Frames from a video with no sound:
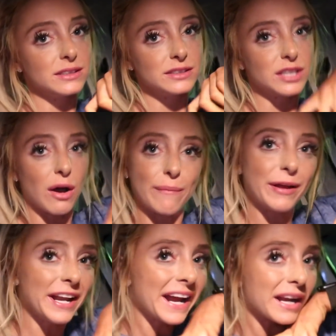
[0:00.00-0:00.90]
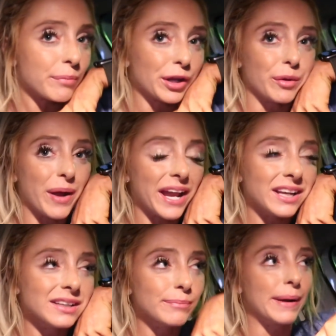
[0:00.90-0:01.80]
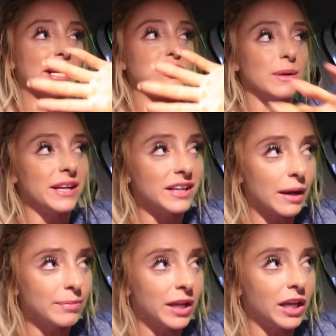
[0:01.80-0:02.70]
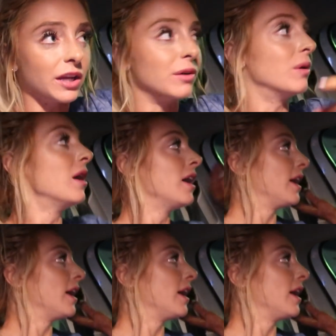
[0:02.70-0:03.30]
So I'm probably not gonna bring you in, but I just wanted to update you.